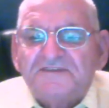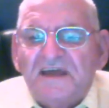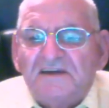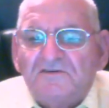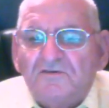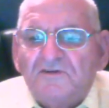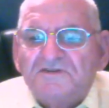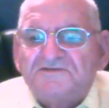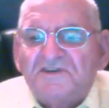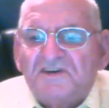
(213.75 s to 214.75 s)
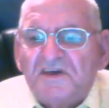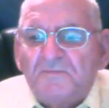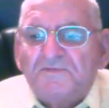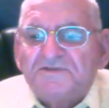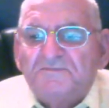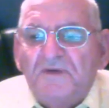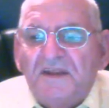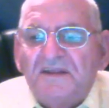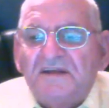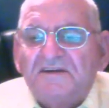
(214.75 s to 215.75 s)
and duties to keep us
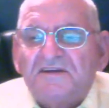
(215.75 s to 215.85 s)
busy